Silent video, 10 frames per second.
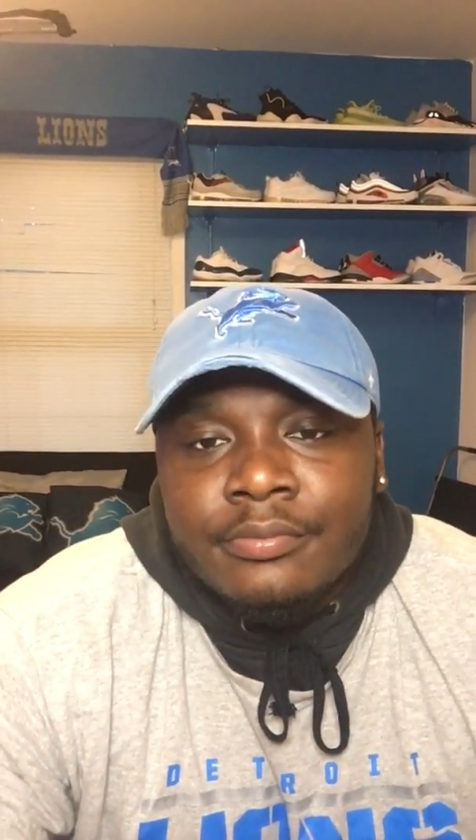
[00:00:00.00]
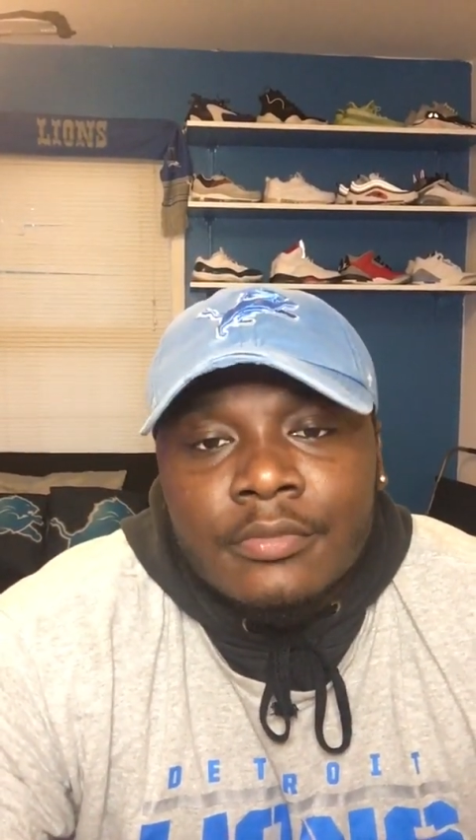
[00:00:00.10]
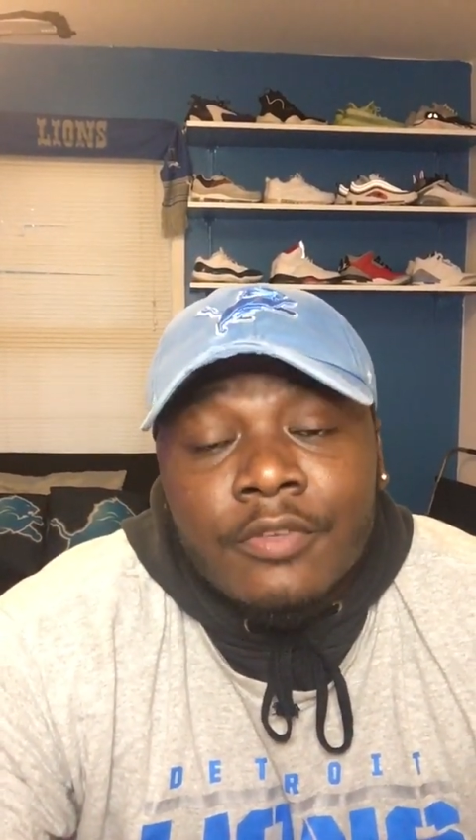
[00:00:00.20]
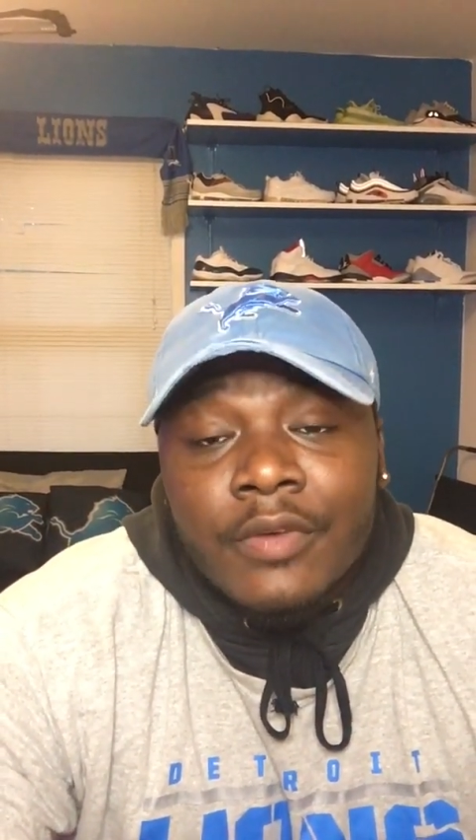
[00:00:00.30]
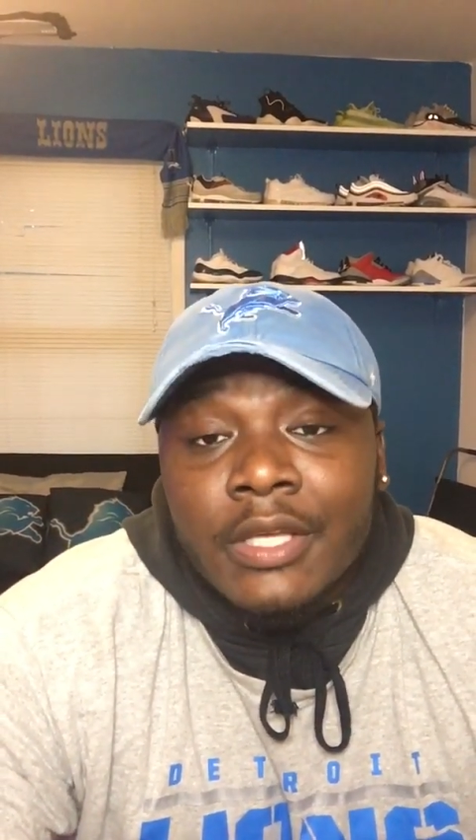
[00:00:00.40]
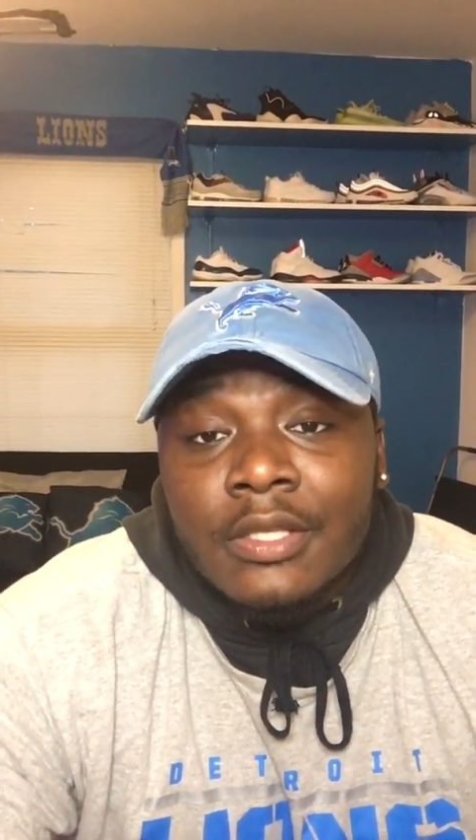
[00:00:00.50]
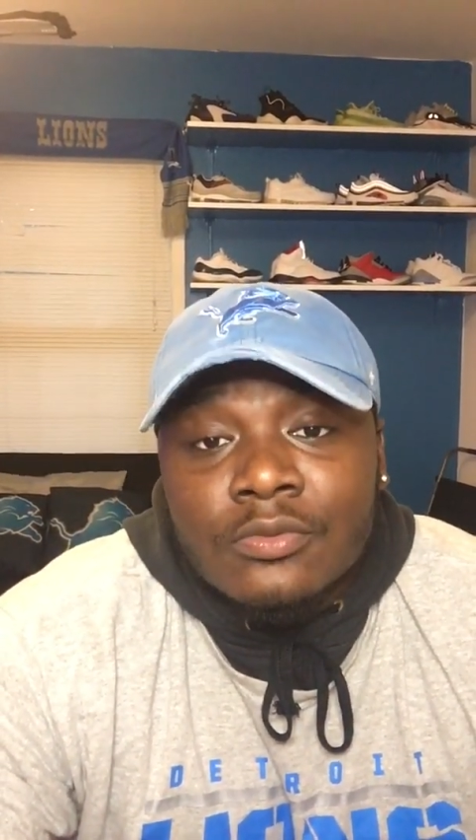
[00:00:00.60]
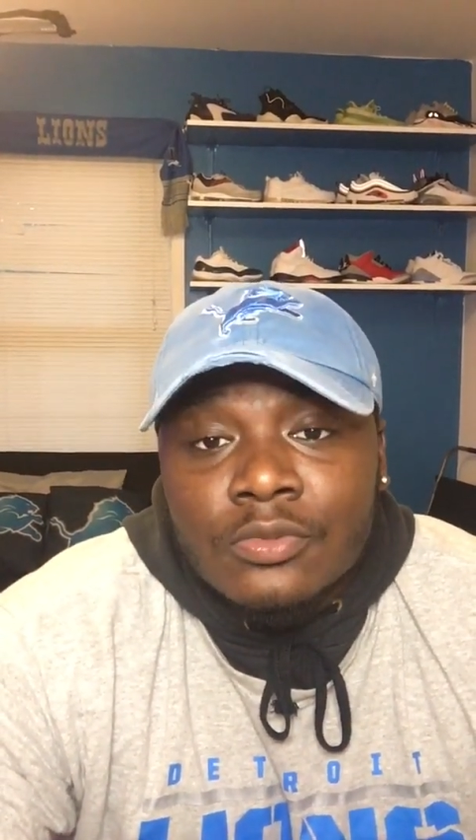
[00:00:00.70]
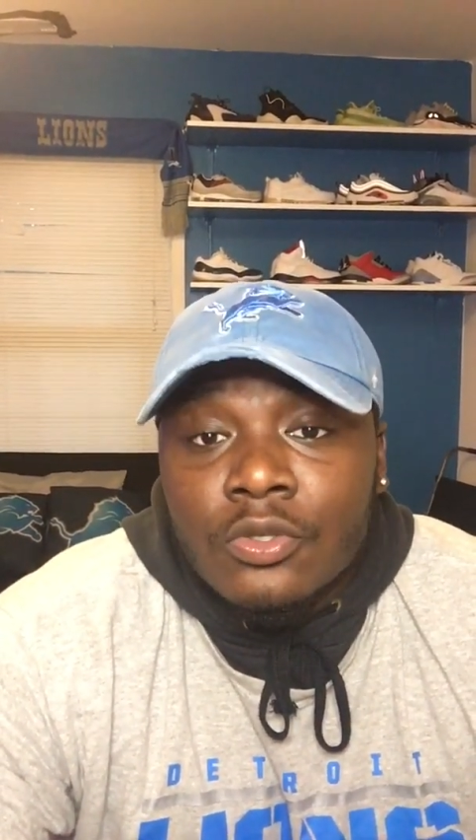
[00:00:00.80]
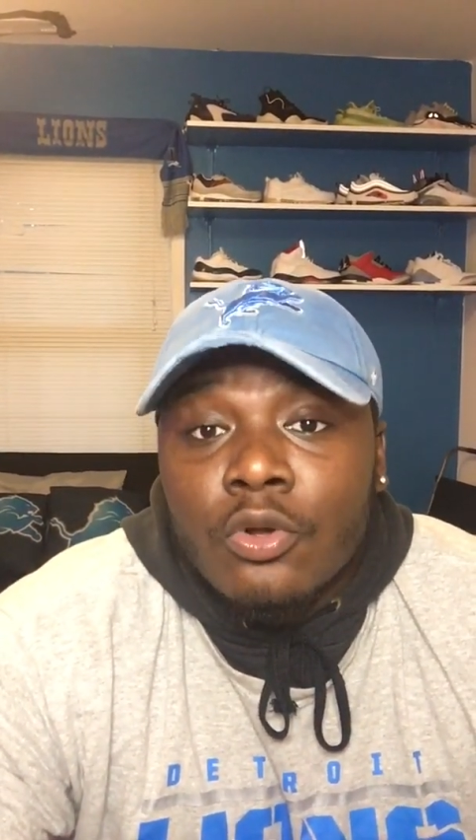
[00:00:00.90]
The Vikings
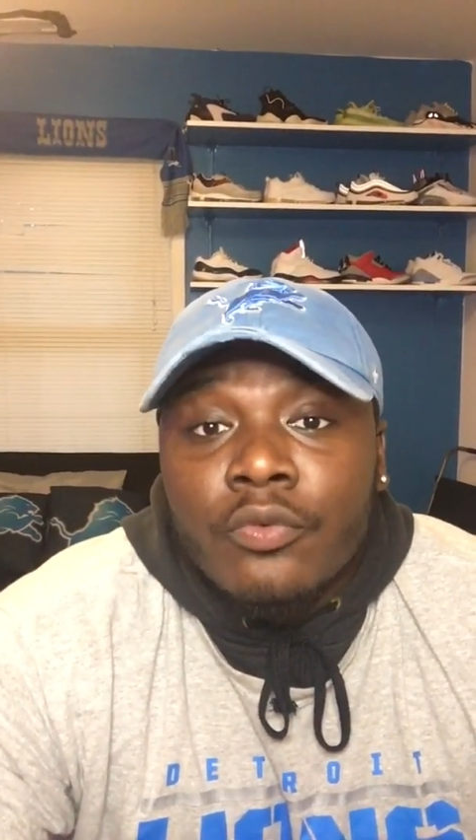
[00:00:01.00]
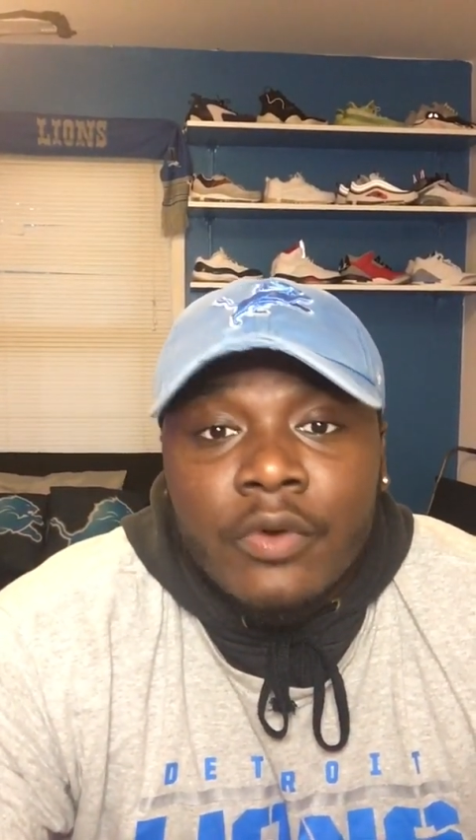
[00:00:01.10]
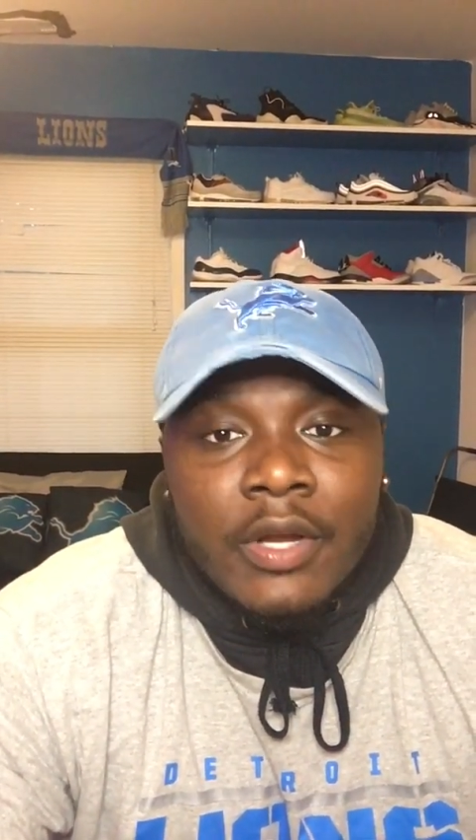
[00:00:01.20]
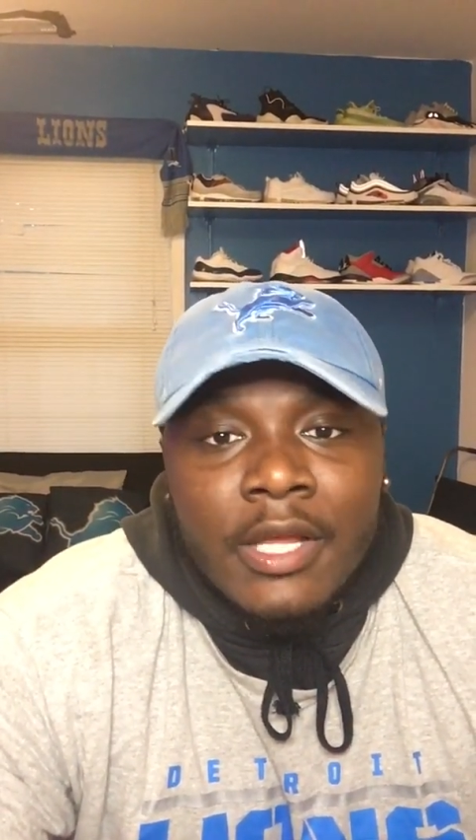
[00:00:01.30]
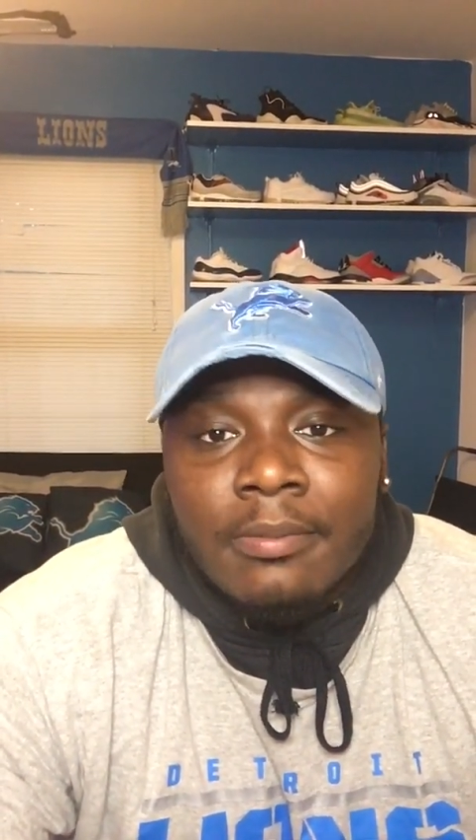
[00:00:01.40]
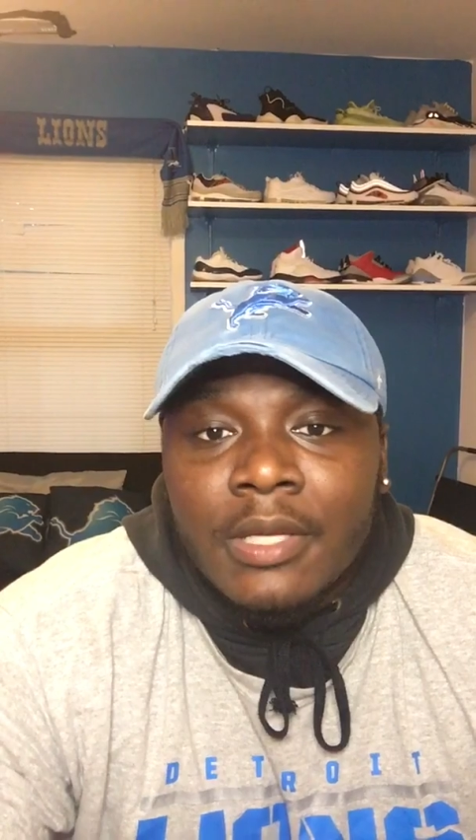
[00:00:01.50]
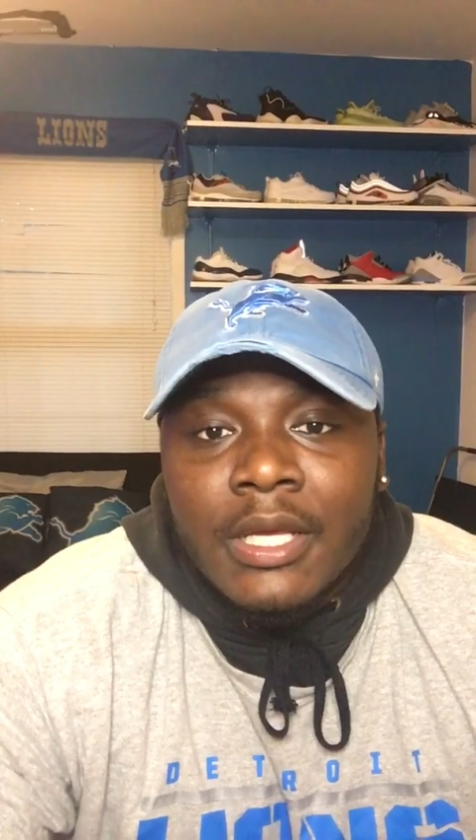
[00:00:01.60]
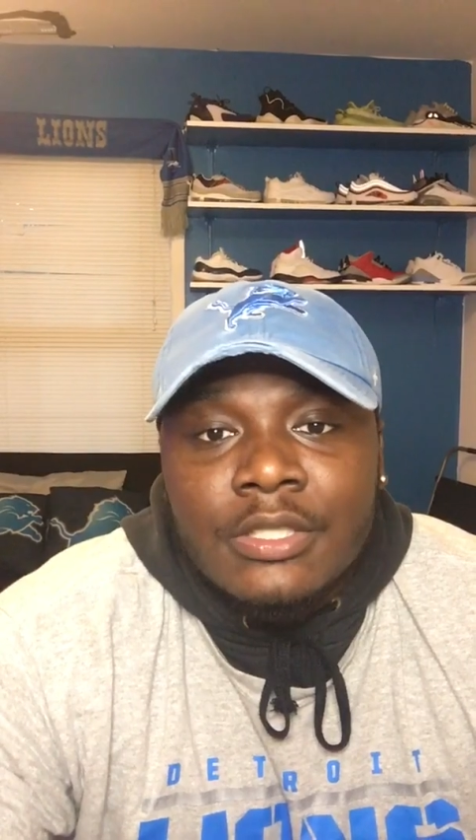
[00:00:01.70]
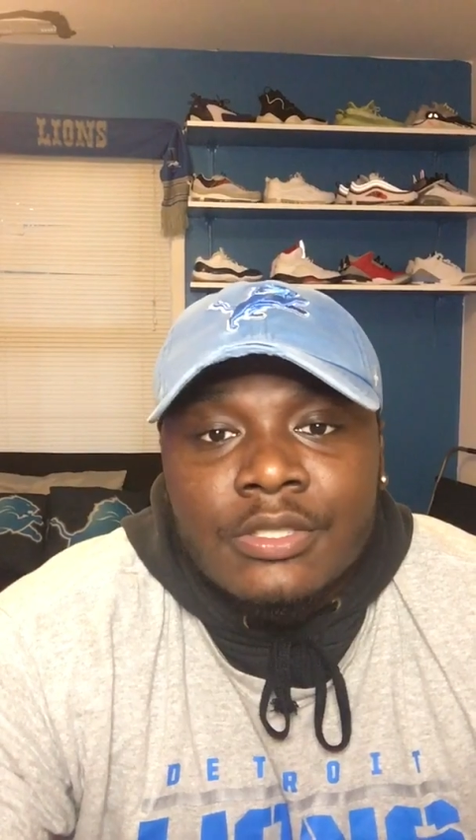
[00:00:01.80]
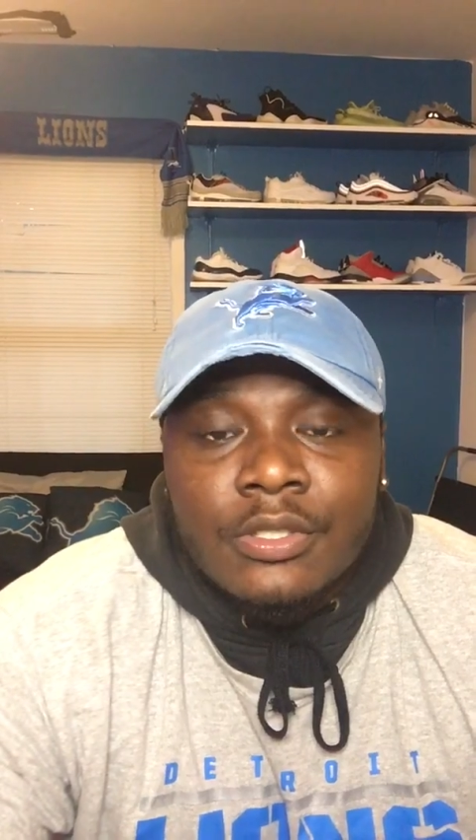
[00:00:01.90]
were overhyped
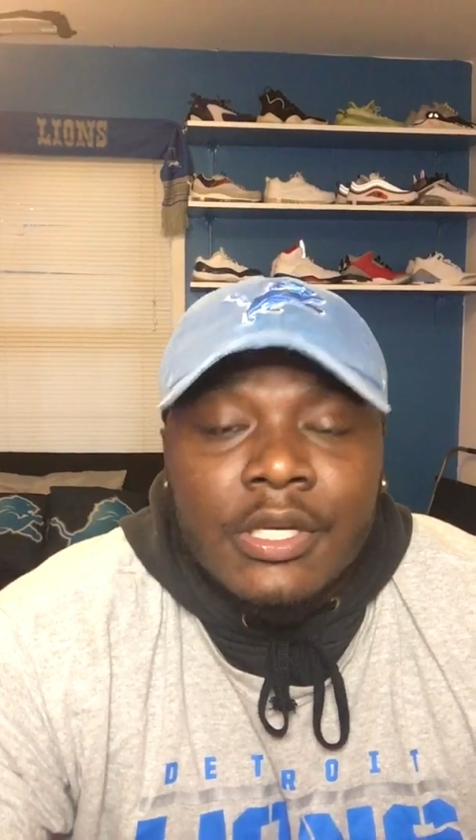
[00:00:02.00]
last year.